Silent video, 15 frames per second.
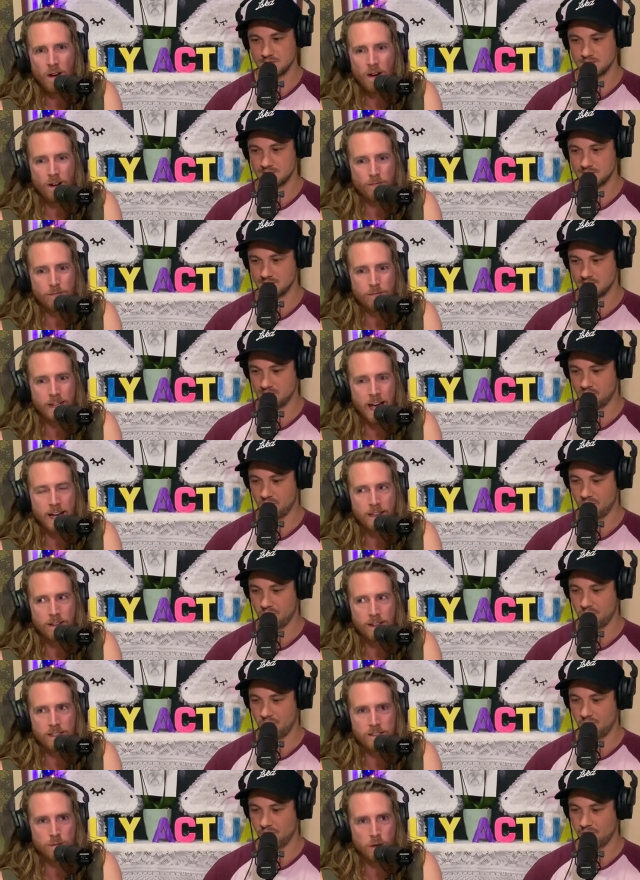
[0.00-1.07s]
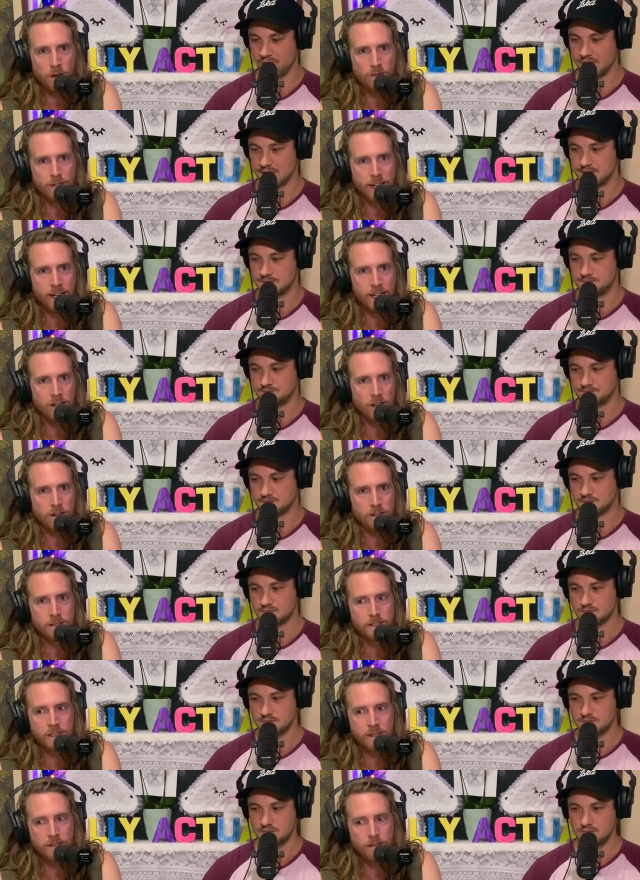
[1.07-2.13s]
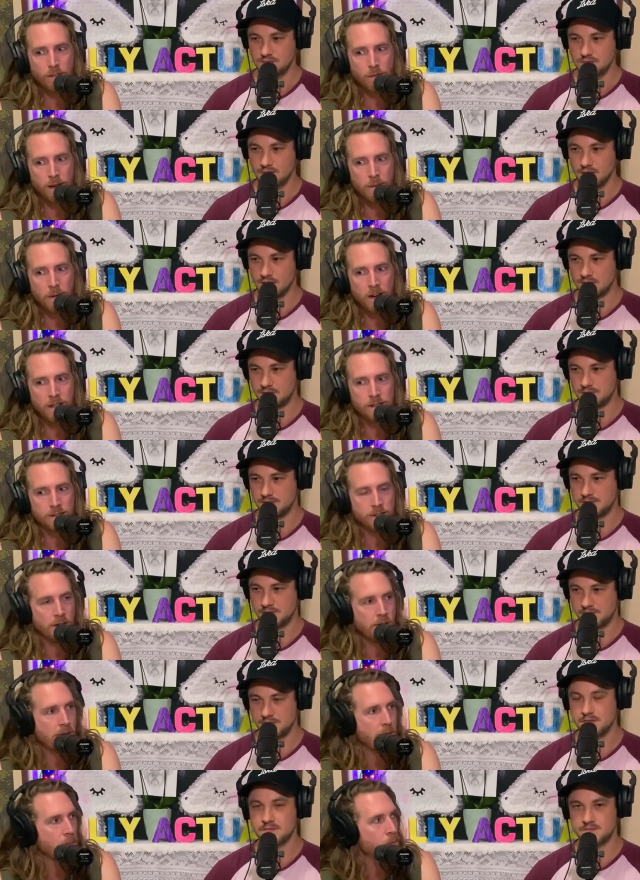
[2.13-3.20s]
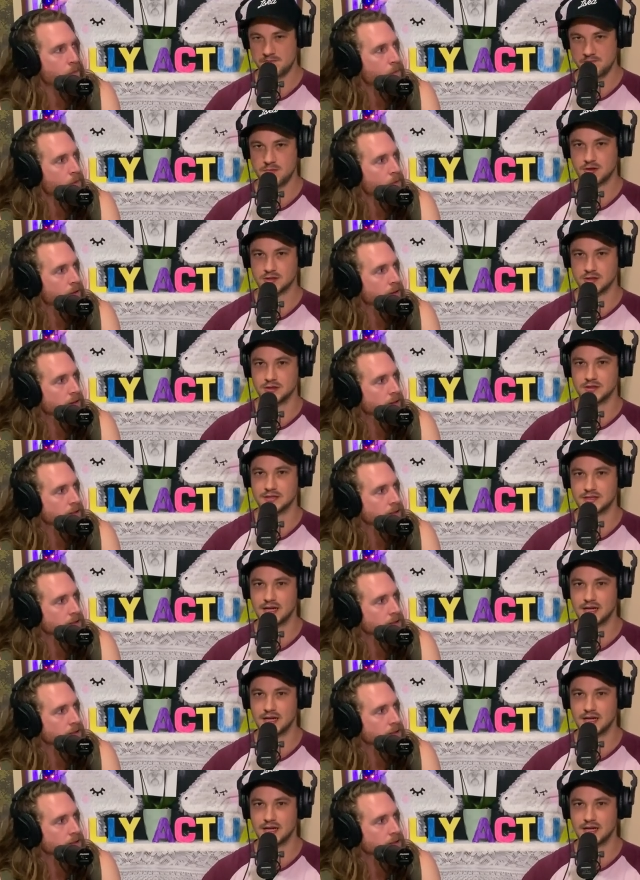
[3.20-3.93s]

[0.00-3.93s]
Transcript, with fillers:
Speaker 1: I've gained like 12 kilos in 3 months. So he's